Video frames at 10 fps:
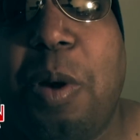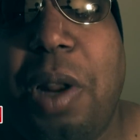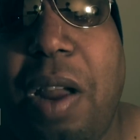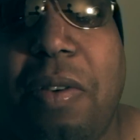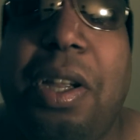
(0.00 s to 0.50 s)
or
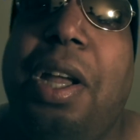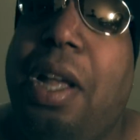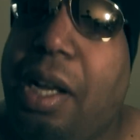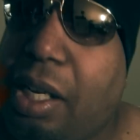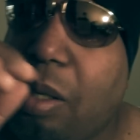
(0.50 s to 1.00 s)
whatever,
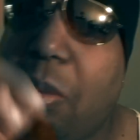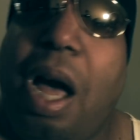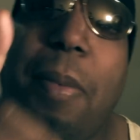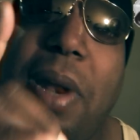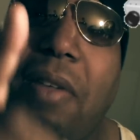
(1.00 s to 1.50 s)
because I'm
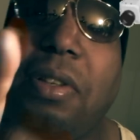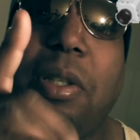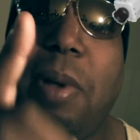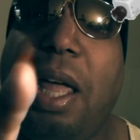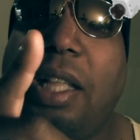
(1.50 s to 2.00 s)
coming after
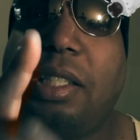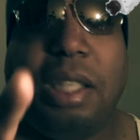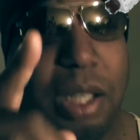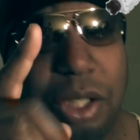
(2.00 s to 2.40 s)
some heads.